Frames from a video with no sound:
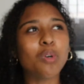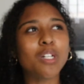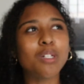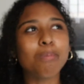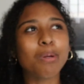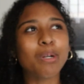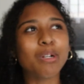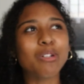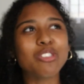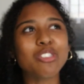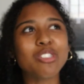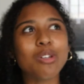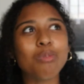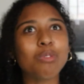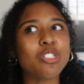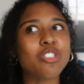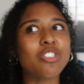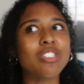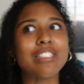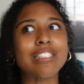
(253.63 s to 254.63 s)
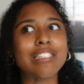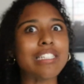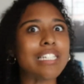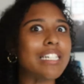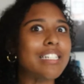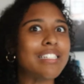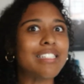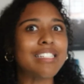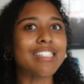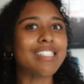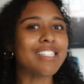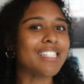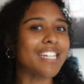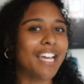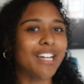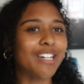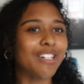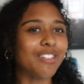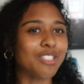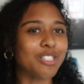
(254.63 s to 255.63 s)
one person would just need to
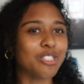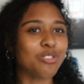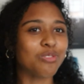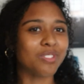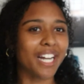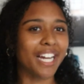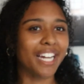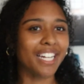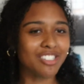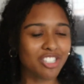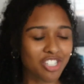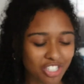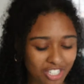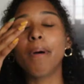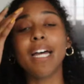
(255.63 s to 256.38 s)
stay on this ranch.